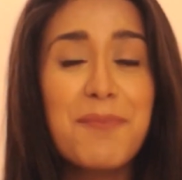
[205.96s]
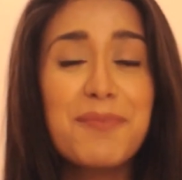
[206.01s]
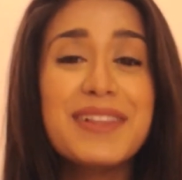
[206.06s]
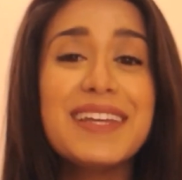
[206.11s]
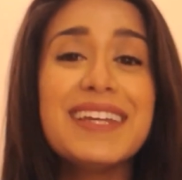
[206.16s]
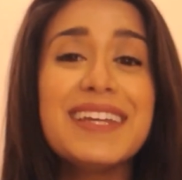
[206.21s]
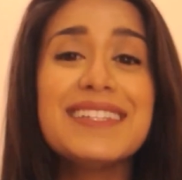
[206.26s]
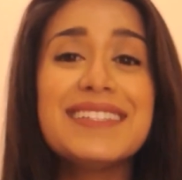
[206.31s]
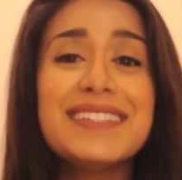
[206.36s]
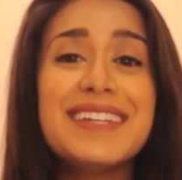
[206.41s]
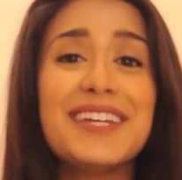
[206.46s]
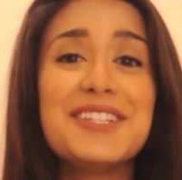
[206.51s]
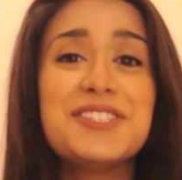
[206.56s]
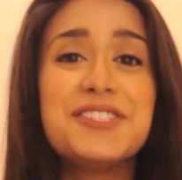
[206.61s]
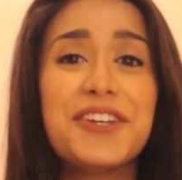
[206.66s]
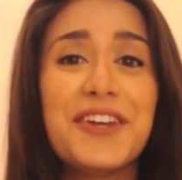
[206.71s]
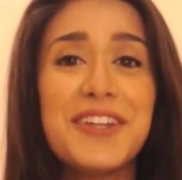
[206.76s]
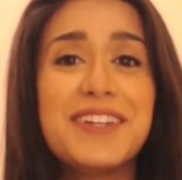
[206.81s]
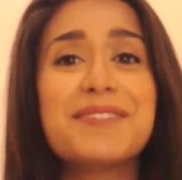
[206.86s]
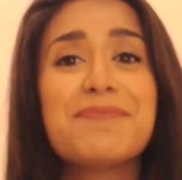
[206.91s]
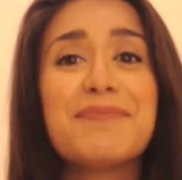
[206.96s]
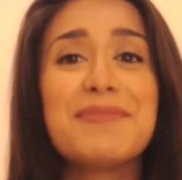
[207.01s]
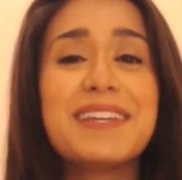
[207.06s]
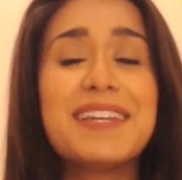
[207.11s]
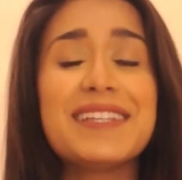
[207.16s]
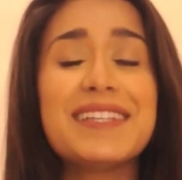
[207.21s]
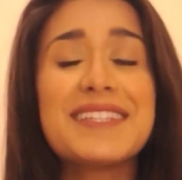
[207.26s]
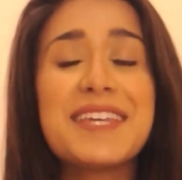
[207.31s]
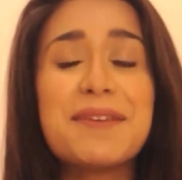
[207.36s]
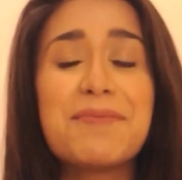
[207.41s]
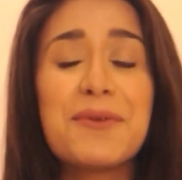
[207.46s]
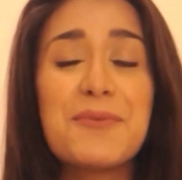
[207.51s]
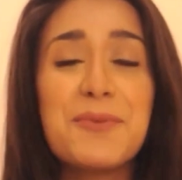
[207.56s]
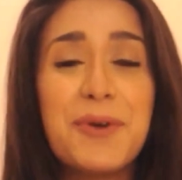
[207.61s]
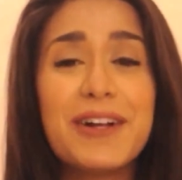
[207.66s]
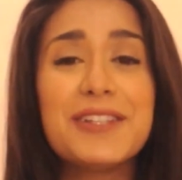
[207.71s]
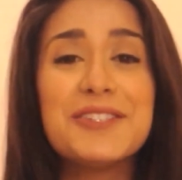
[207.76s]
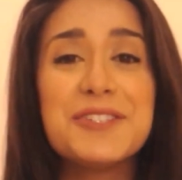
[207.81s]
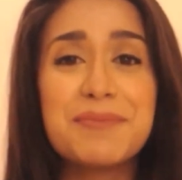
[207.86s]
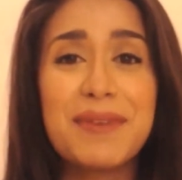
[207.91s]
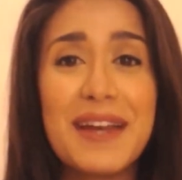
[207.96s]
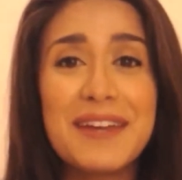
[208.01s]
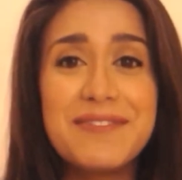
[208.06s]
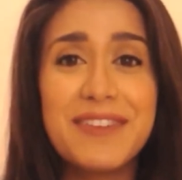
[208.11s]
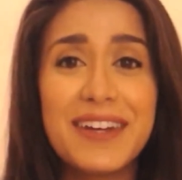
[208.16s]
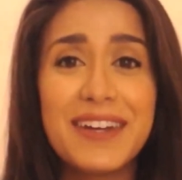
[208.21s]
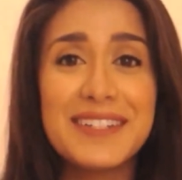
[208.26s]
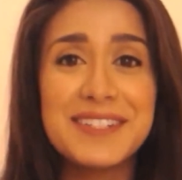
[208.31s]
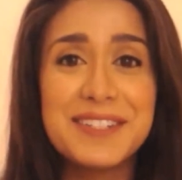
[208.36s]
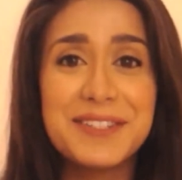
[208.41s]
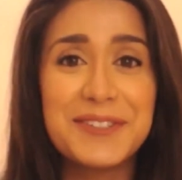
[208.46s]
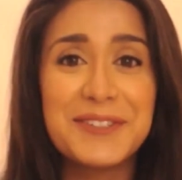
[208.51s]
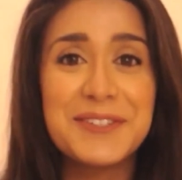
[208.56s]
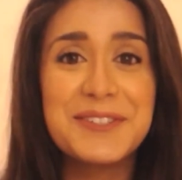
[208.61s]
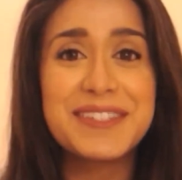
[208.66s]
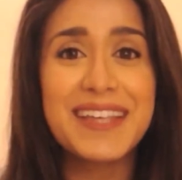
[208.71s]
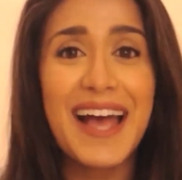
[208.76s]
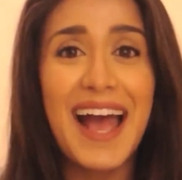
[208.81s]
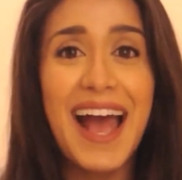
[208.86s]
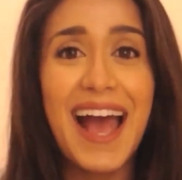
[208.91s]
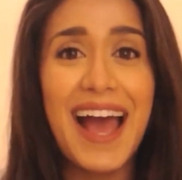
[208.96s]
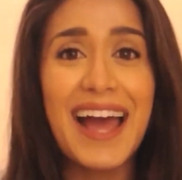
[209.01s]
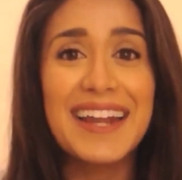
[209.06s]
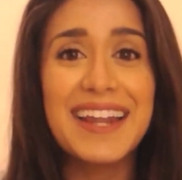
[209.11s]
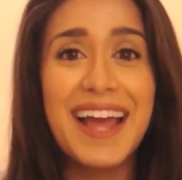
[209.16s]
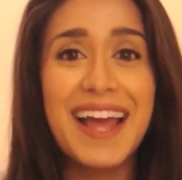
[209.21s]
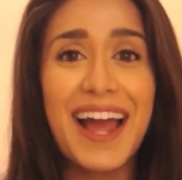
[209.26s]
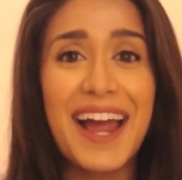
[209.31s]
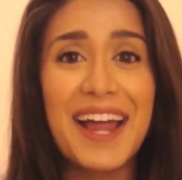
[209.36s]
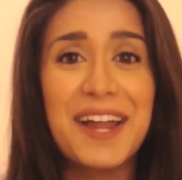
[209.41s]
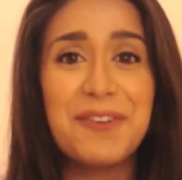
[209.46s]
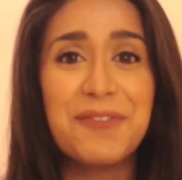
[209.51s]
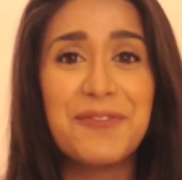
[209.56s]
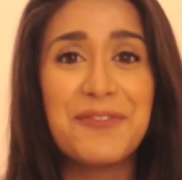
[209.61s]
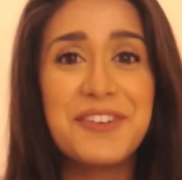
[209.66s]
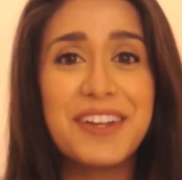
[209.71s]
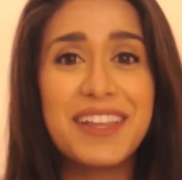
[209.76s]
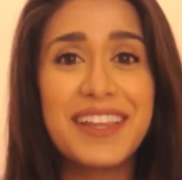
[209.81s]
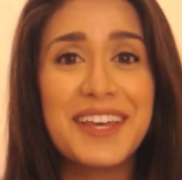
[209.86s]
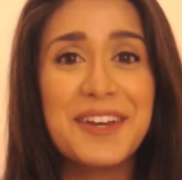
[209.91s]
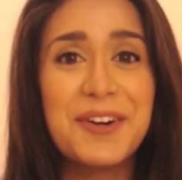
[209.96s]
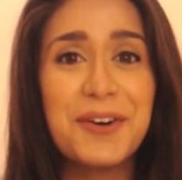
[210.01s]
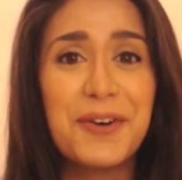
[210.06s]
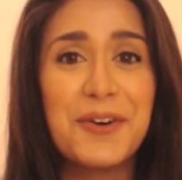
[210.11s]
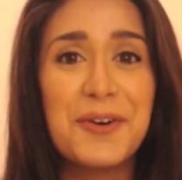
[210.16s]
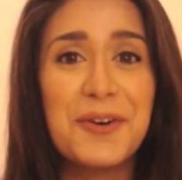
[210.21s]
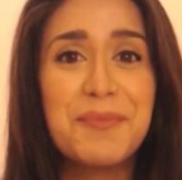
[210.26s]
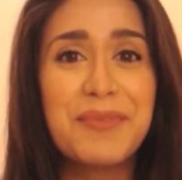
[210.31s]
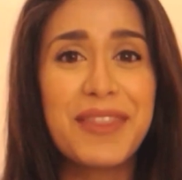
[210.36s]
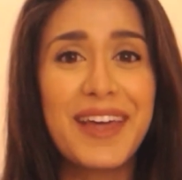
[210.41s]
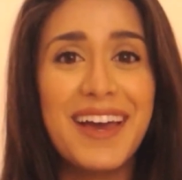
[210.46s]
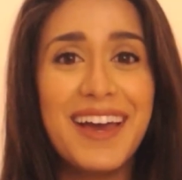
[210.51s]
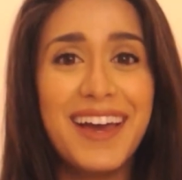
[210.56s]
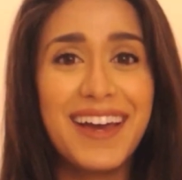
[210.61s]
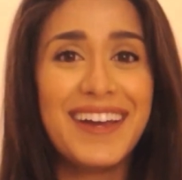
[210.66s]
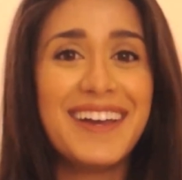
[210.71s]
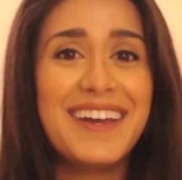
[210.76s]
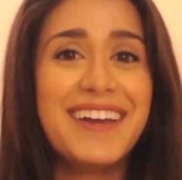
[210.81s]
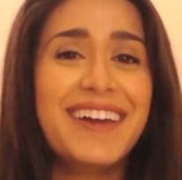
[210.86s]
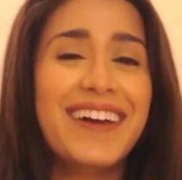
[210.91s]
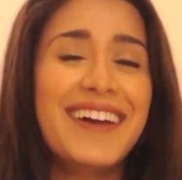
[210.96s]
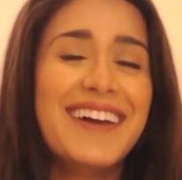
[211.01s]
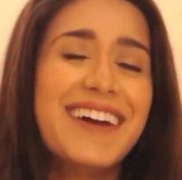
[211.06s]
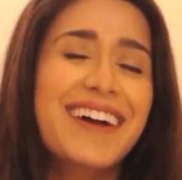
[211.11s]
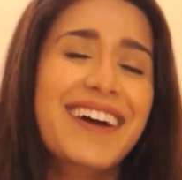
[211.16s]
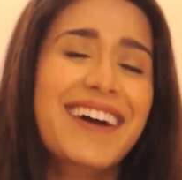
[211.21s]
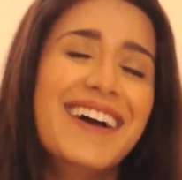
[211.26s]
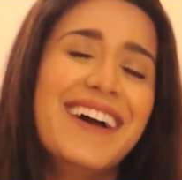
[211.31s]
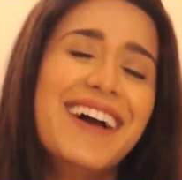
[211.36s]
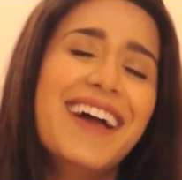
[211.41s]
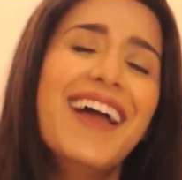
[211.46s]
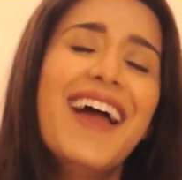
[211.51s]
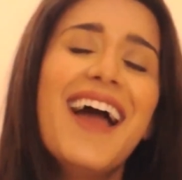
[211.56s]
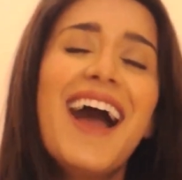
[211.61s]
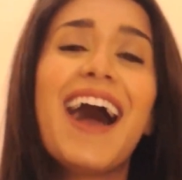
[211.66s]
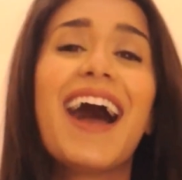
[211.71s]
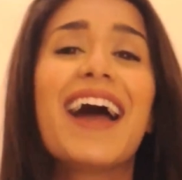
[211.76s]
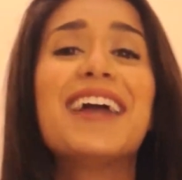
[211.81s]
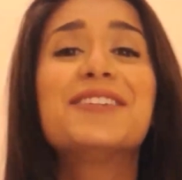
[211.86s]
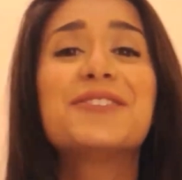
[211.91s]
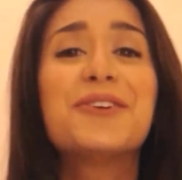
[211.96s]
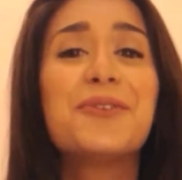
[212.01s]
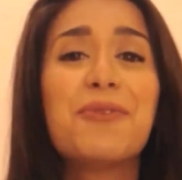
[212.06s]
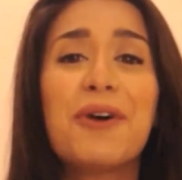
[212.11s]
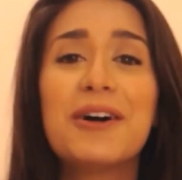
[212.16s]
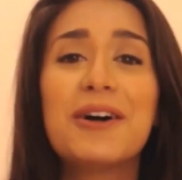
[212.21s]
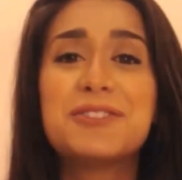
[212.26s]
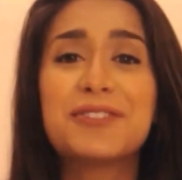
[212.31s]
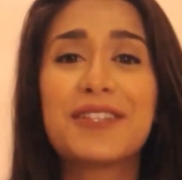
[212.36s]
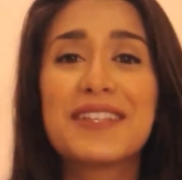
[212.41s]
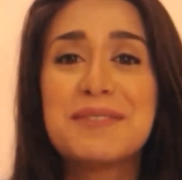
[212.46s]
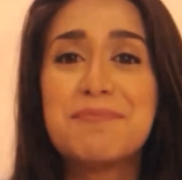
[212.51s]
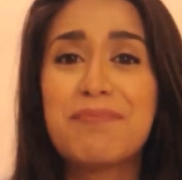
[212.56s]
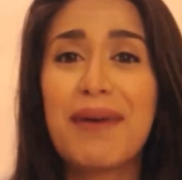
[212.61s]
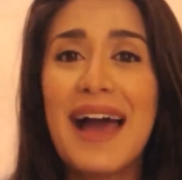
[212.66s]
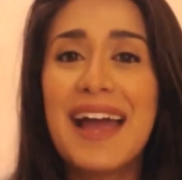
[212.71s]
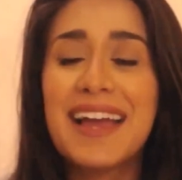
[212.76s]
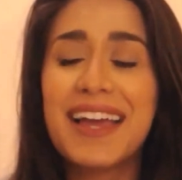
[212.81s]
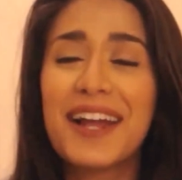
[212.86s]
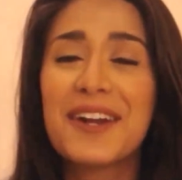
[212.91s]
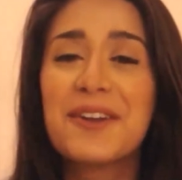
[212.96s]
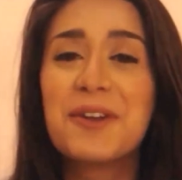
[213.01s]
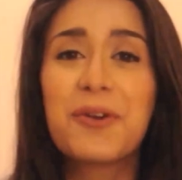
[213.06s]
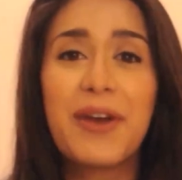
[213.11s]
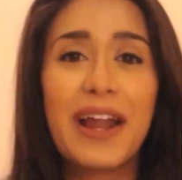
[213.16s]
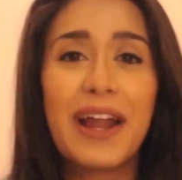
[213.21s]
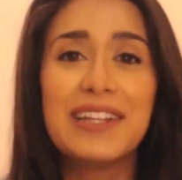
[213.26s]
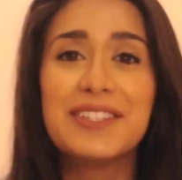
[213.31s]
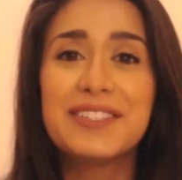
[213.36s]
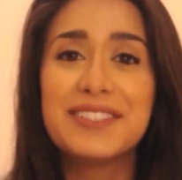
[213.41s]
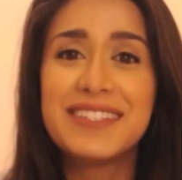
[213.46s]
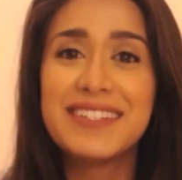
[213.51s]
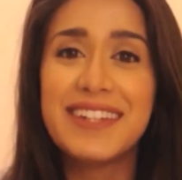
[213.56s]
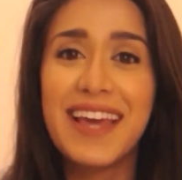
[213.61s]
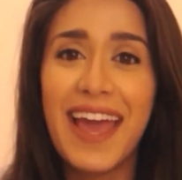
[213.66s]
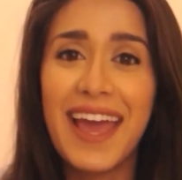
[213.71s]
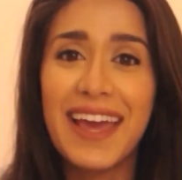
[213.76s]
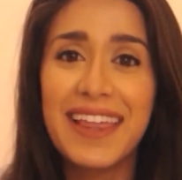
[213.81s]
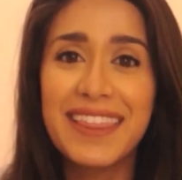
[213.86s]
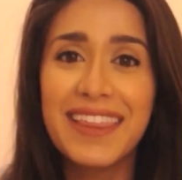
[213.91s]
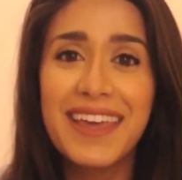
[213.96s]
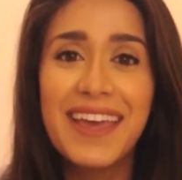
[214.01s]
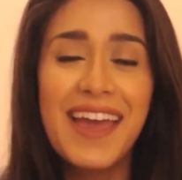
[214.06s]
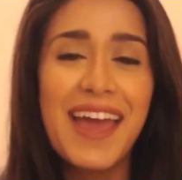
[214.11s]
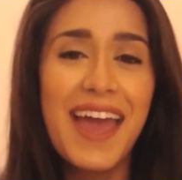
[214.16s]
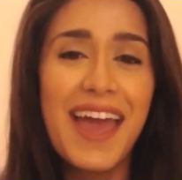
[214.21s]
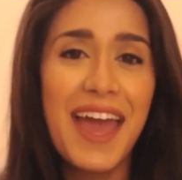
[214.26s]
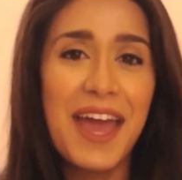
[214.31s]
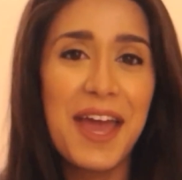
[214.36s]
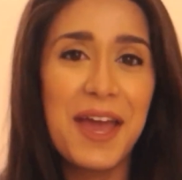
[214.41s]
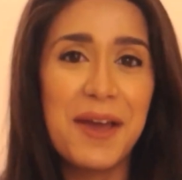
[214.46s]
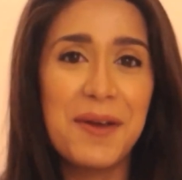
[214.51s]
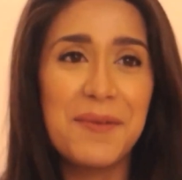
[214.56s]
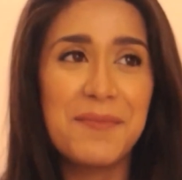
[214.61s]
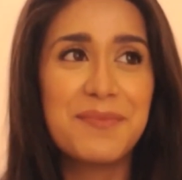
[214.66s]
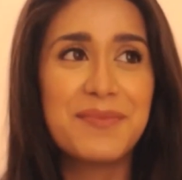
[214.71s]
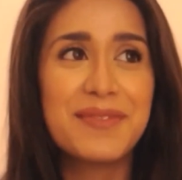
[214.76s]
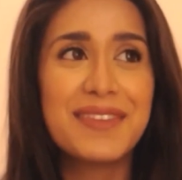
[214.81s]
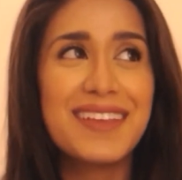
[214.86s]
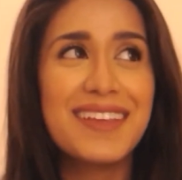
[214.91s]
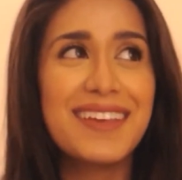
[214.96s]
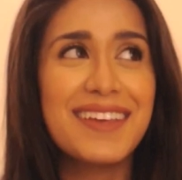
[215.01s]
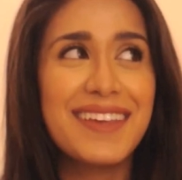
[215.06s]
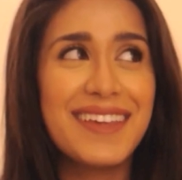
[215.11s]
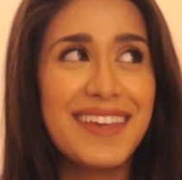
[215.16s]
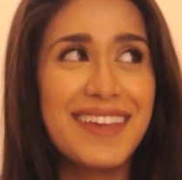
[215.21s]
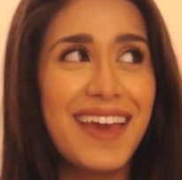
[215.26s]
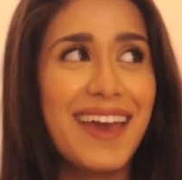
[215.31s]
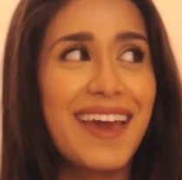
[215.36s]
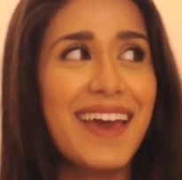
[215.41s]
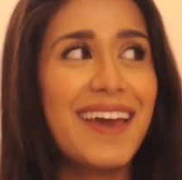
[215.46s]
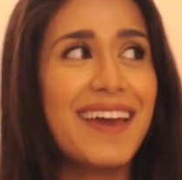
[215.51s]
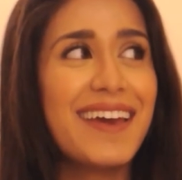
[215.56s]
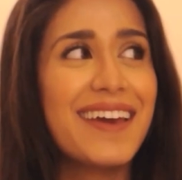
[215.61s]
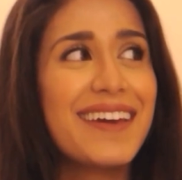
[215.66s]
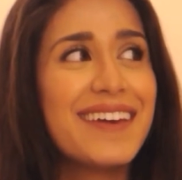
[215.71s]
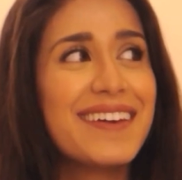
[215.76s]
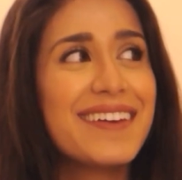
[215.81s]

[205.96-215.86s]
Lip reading: please stay tuned. Please keep on watching my videos. And I really hope that I don't watch this back and cringe to death. Yeah.